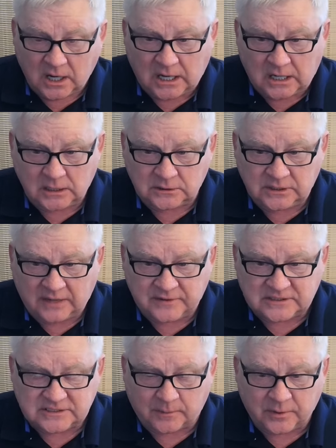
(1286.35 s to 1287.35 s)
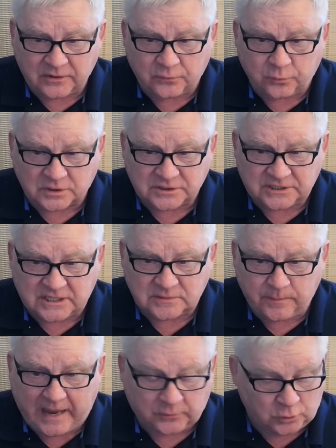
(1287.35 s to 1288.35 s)
Uh, Navy submarine force
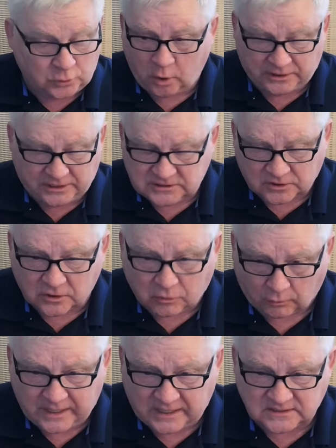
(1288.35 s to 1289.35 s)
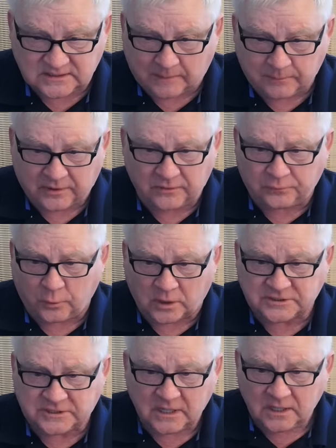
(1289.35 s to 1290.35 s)
is bad. No, it's a great submarine
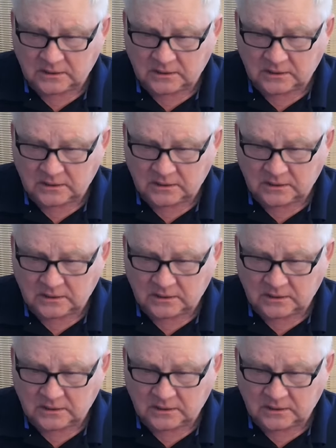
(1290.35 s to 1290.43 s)
force.